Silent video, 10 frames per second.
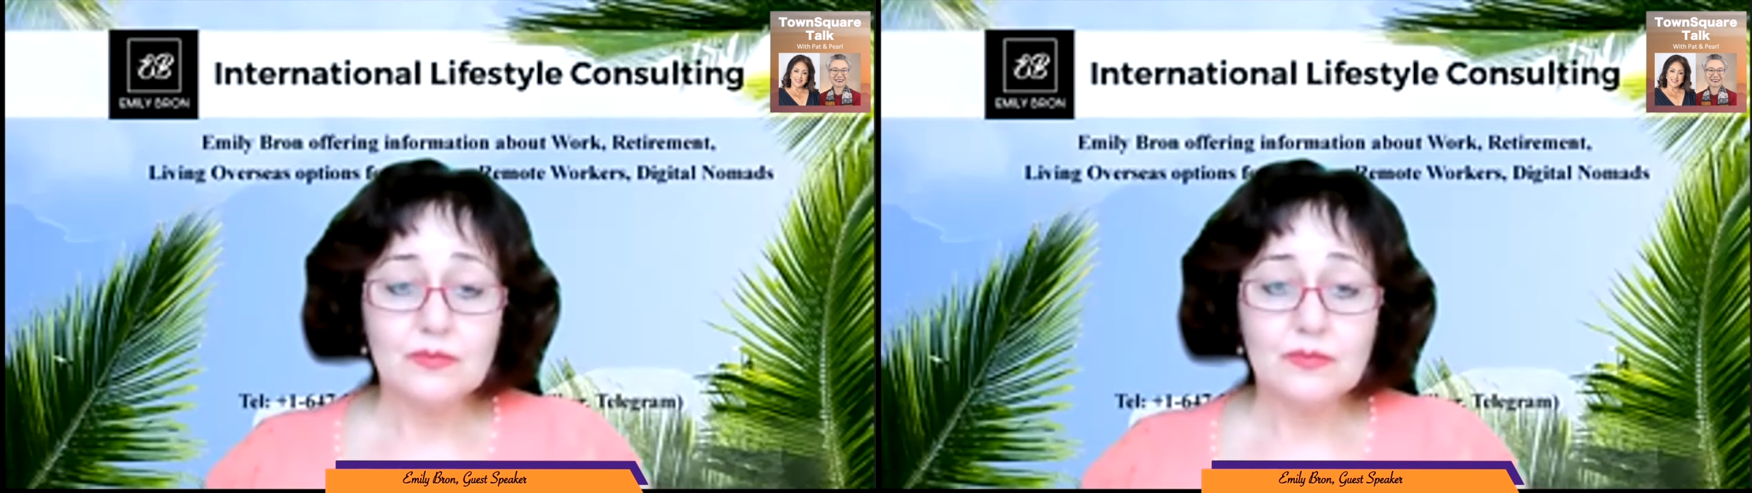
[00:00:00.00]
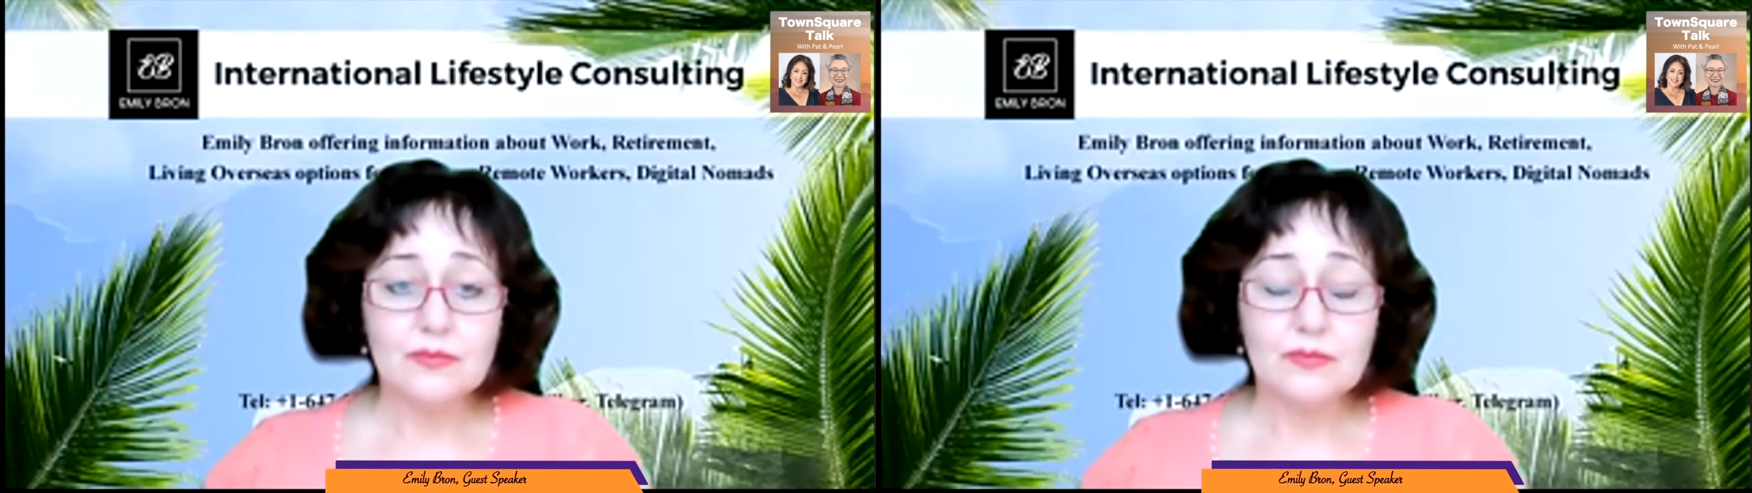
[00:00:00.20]

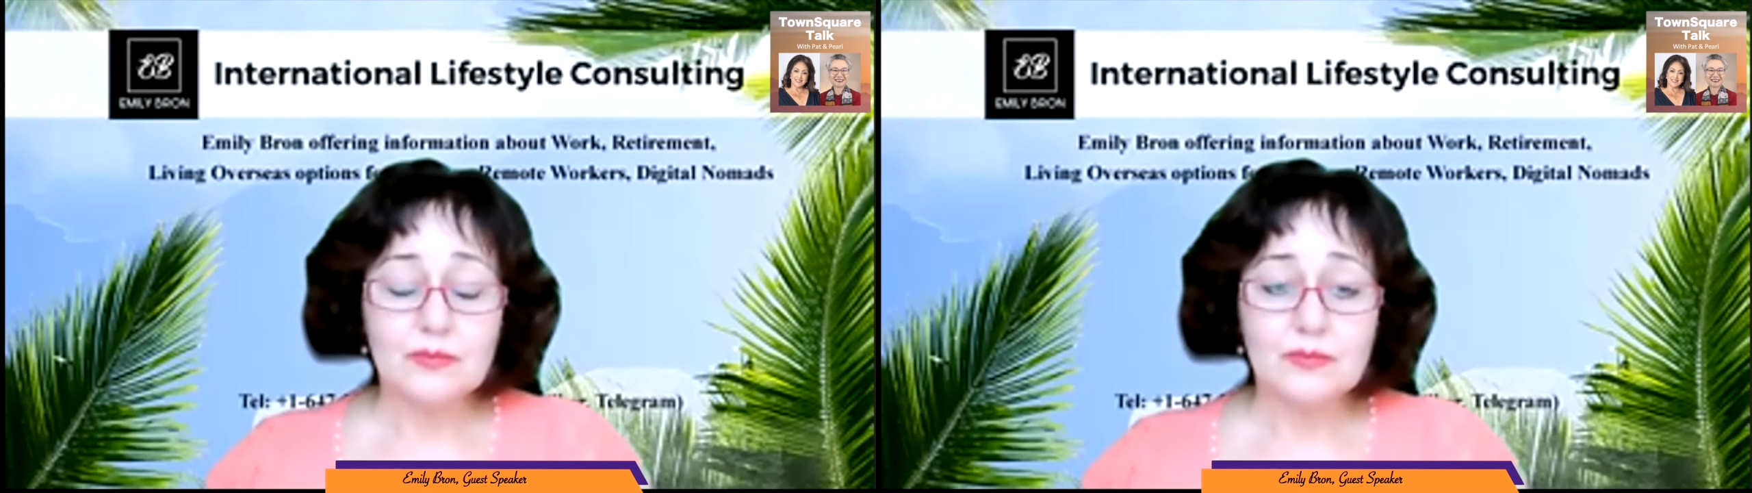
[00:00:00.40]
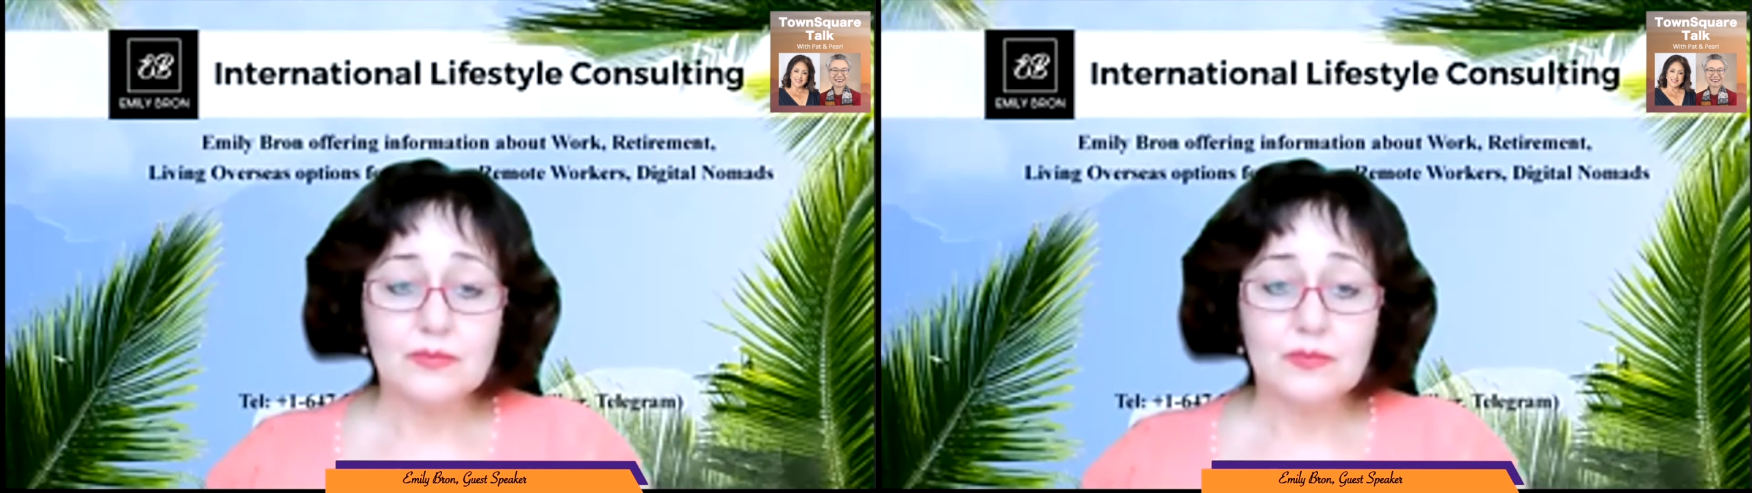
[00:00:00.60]

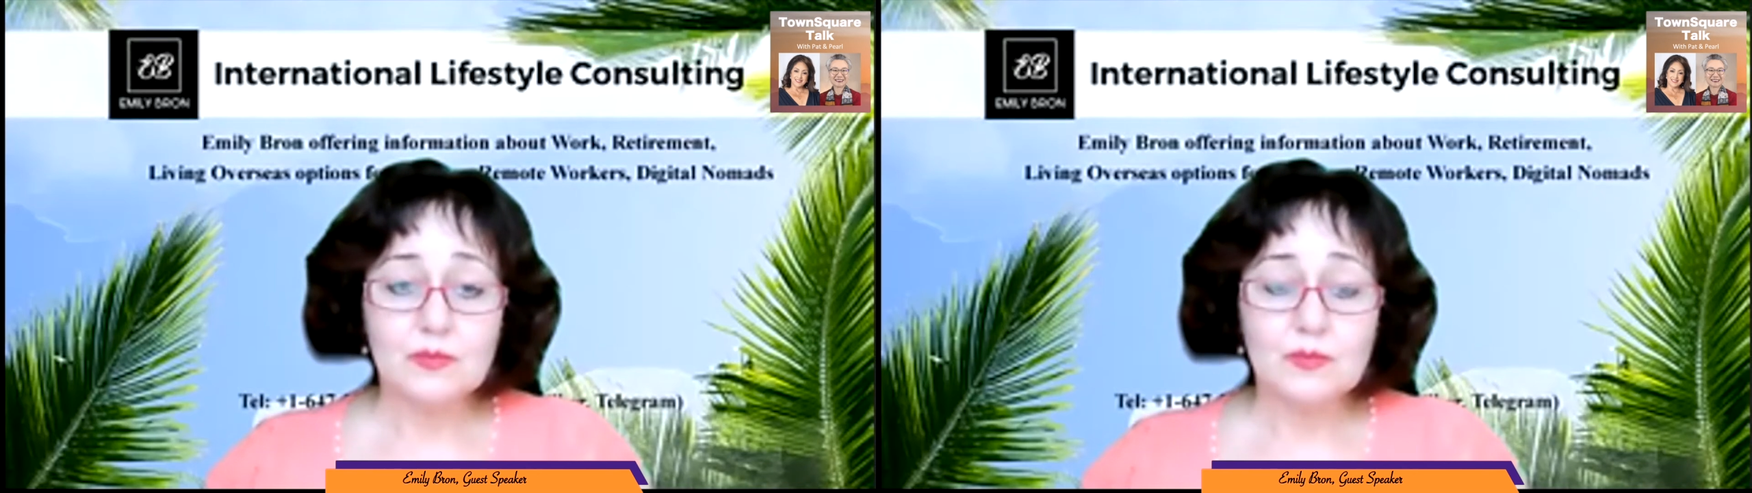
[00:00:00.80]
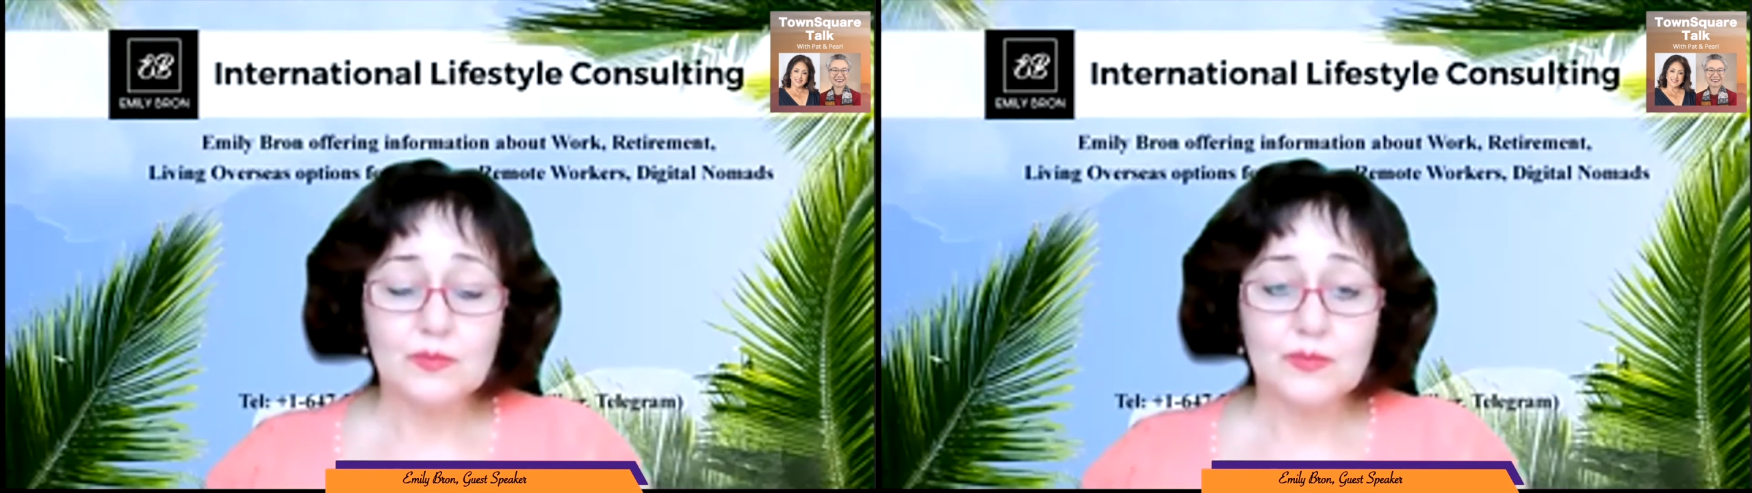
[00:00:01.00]
to help
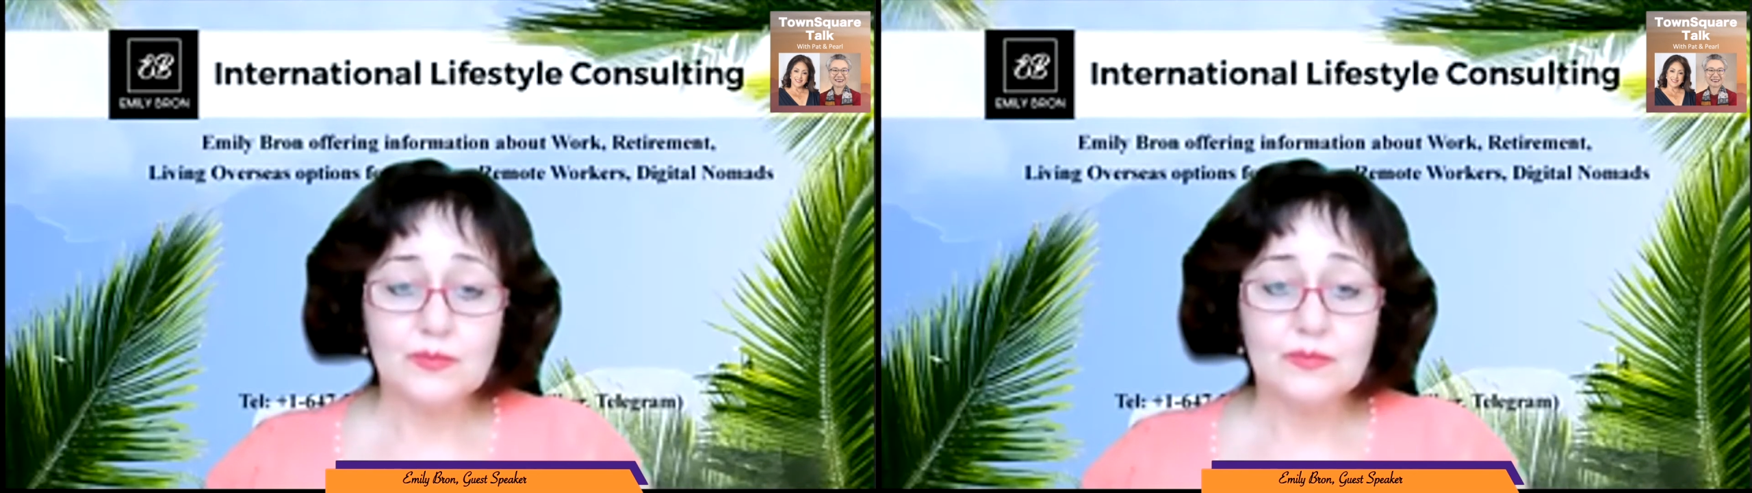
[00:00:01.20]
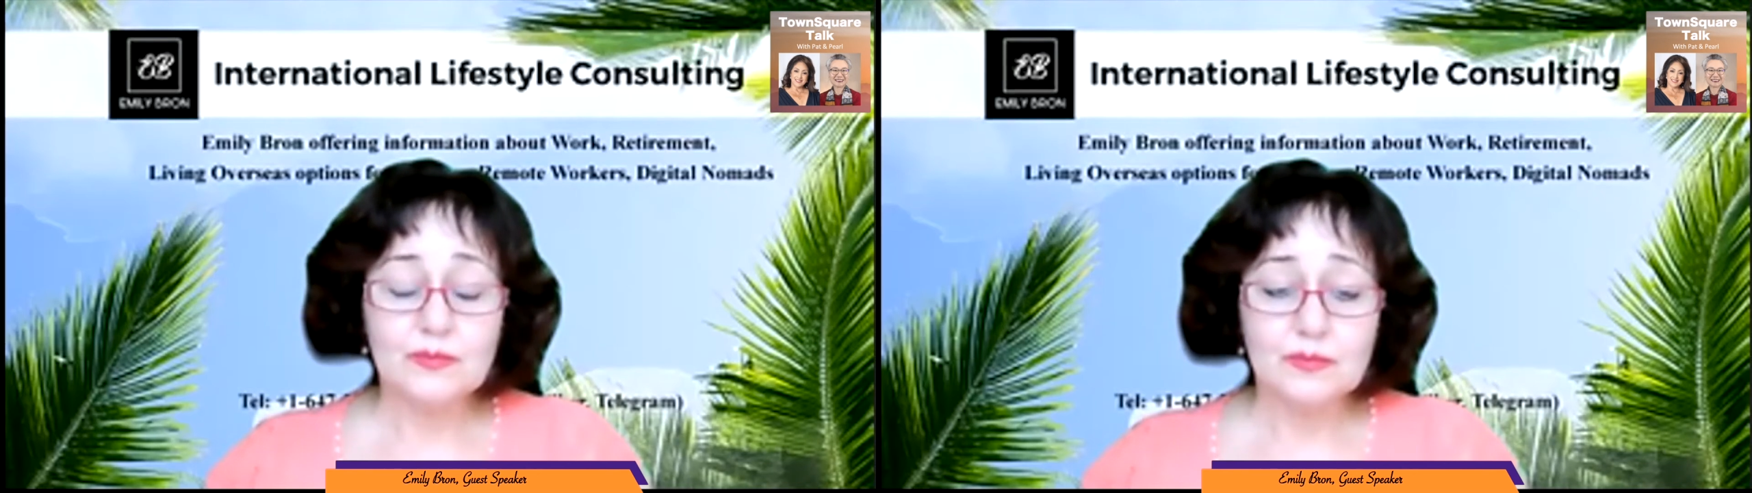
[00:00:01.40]
them
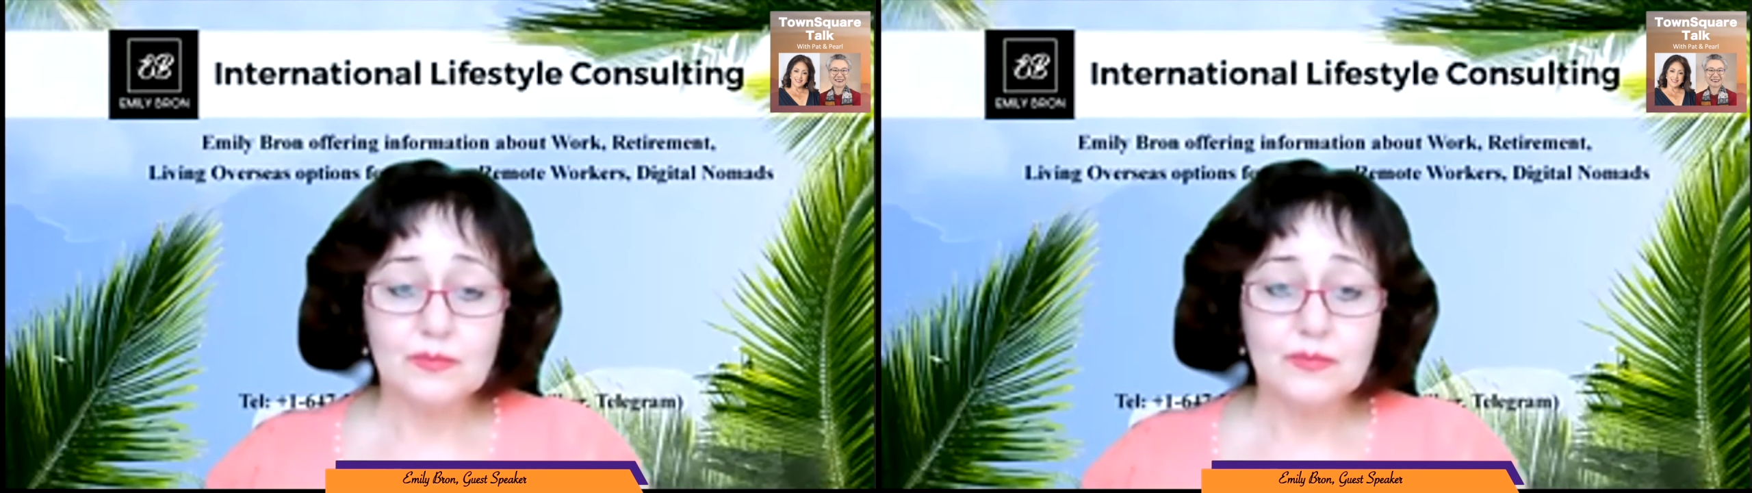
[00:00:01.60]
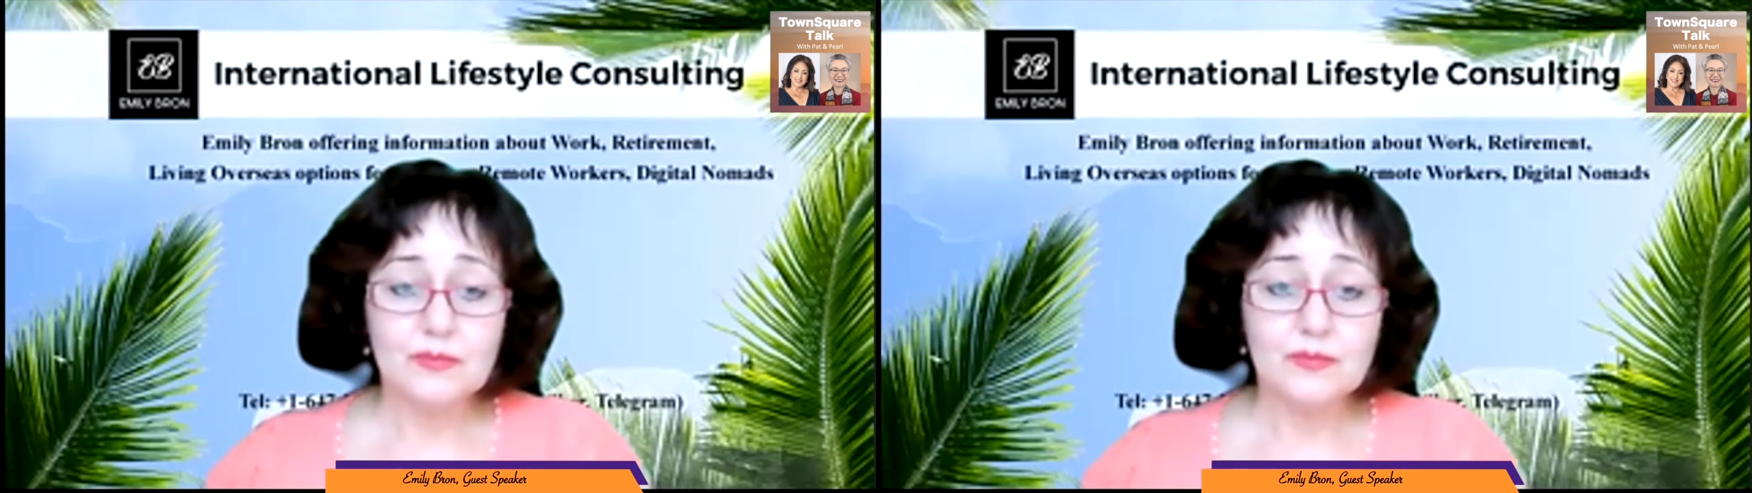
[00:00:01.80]

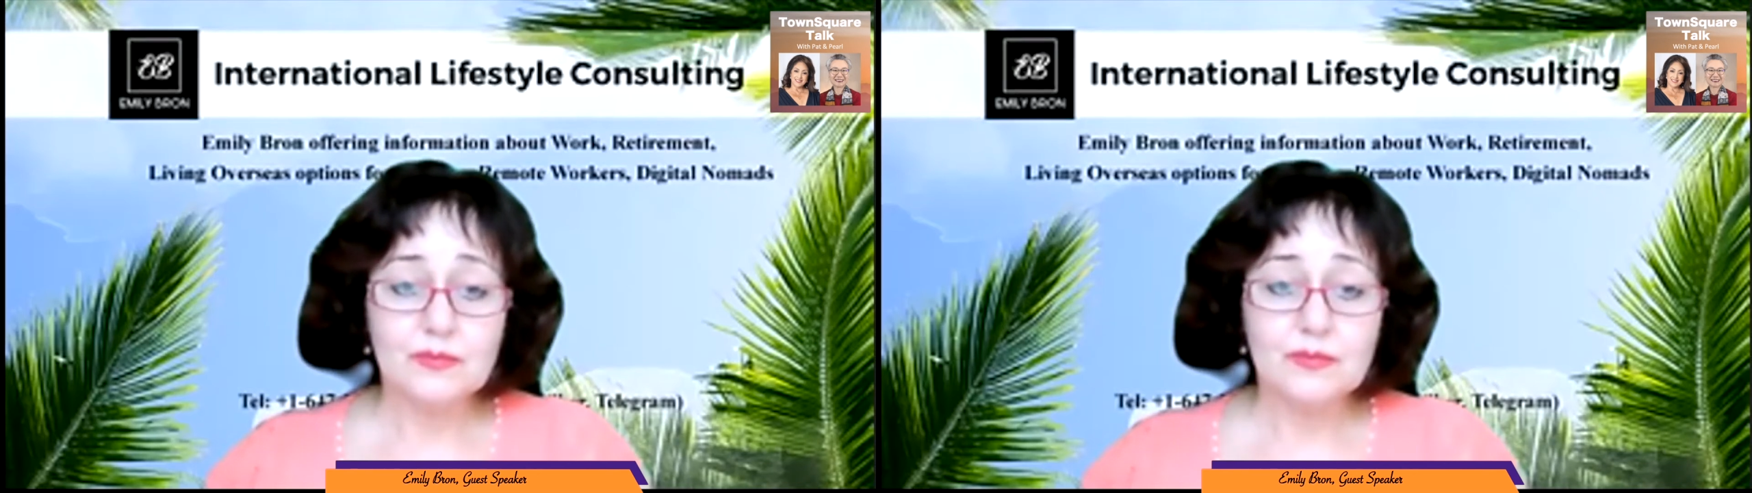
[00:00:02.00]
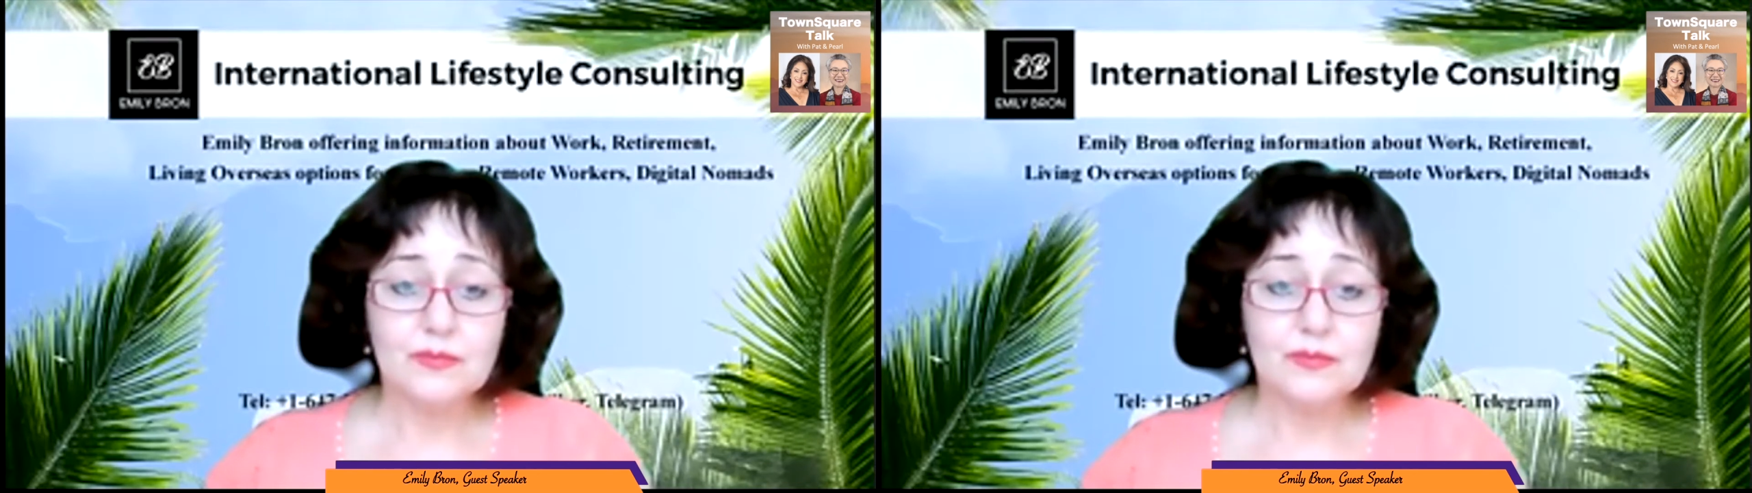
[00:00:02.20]
transition